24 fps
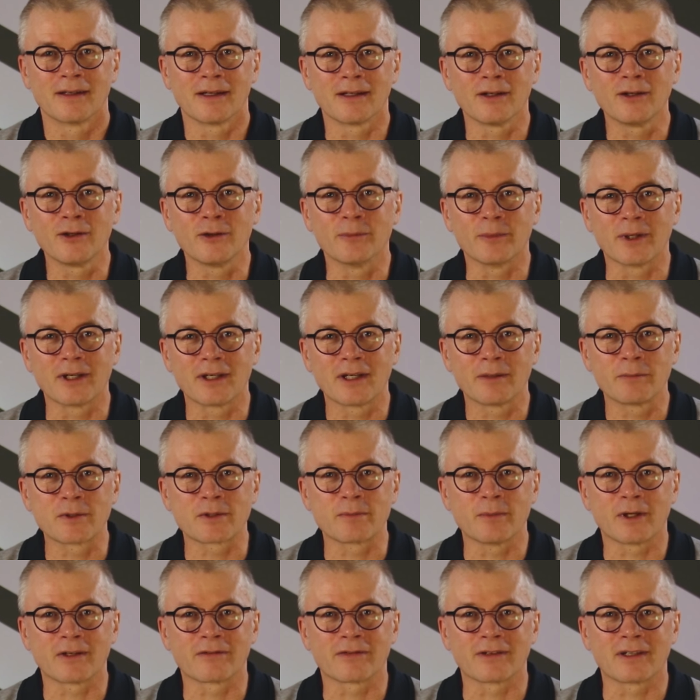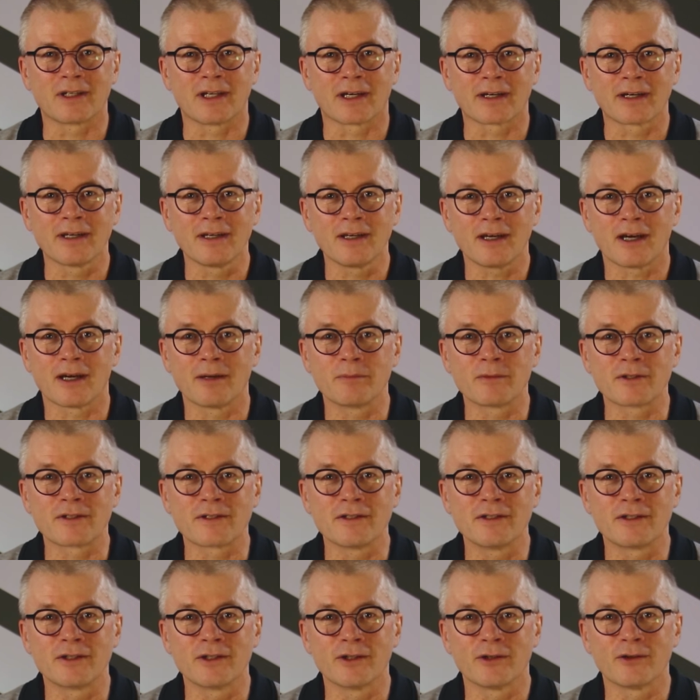Hello, my name is Manfred Lange. I'm the
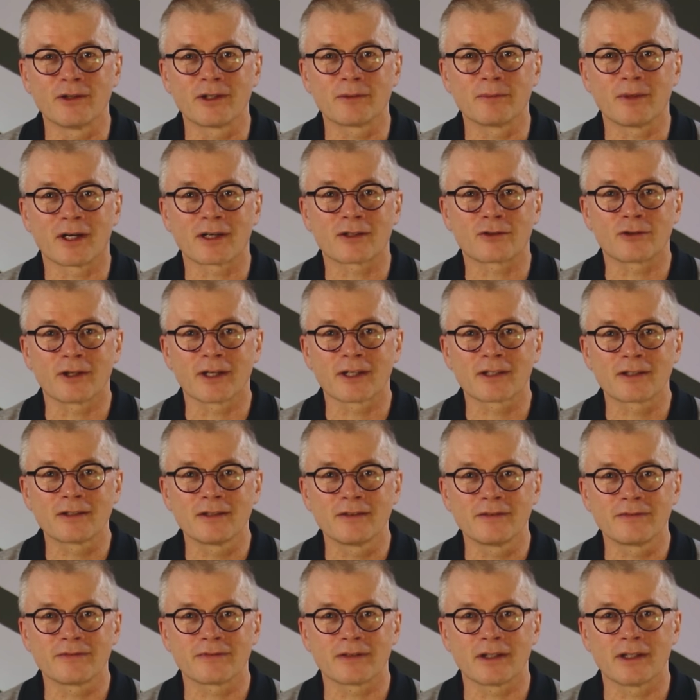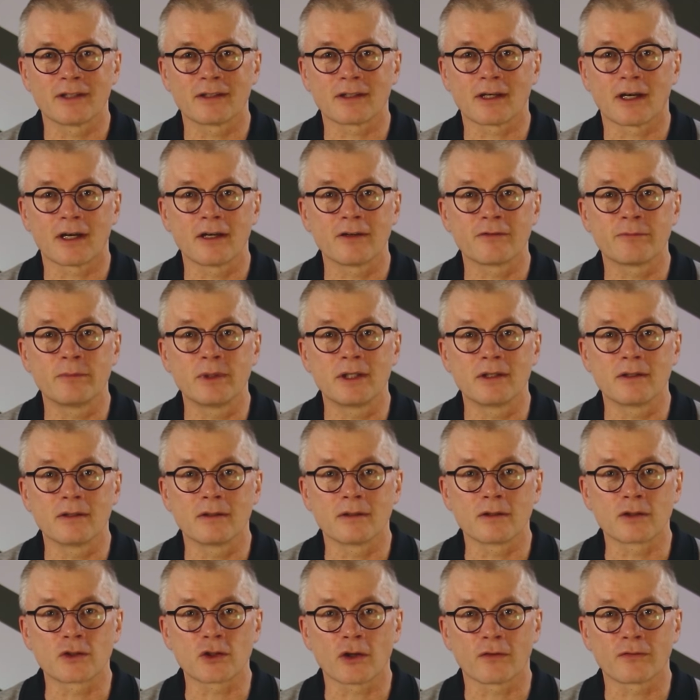CTO at MacroActive and I have been
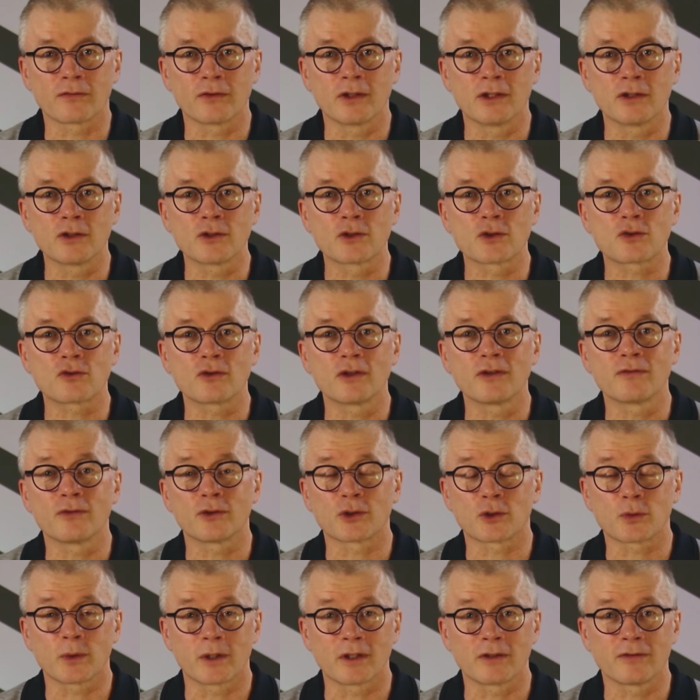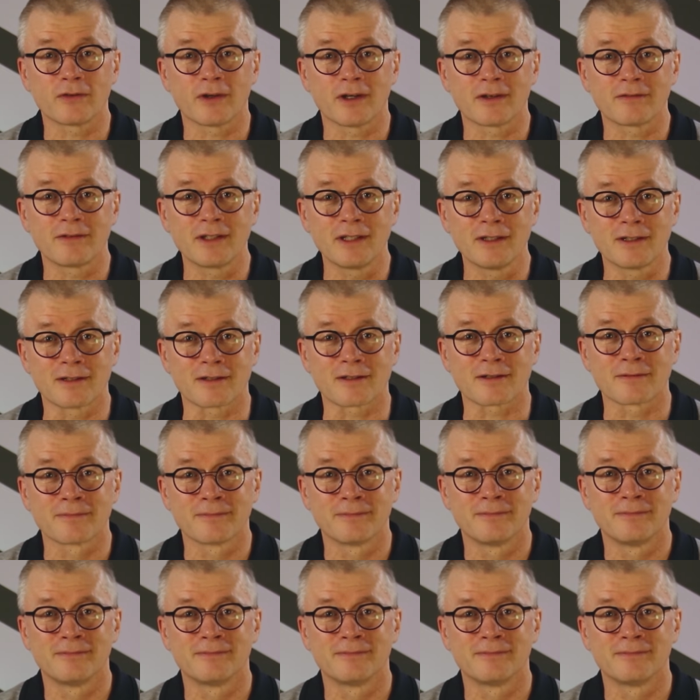in the software industry for 25 years.